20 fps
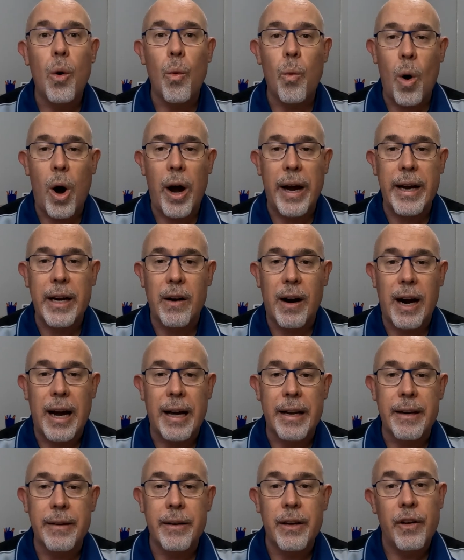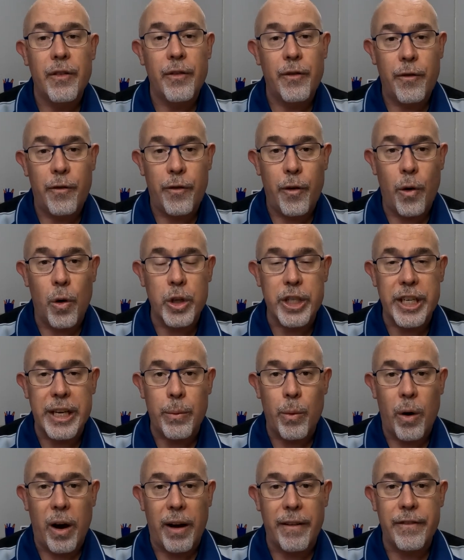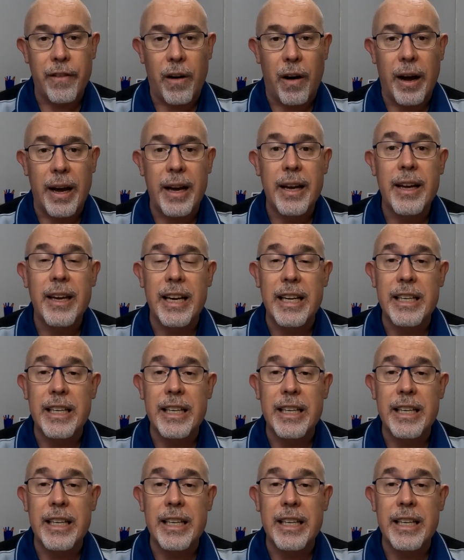Weingrad 4G Wi-Fi,